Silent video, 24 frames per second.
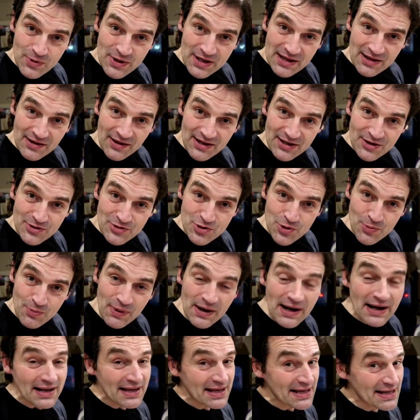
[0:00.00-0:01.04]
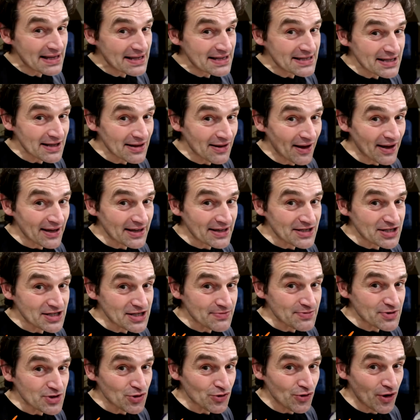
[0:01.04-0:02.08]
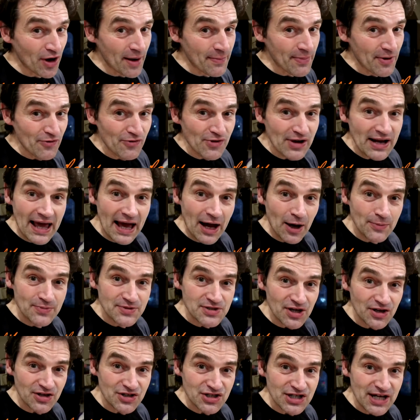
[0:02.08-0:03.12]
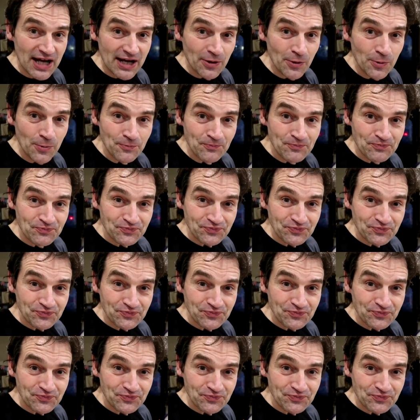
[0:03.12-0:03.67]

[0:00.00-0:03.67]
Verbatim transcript: we'd like you to please like and subscribe. It really helps our channel.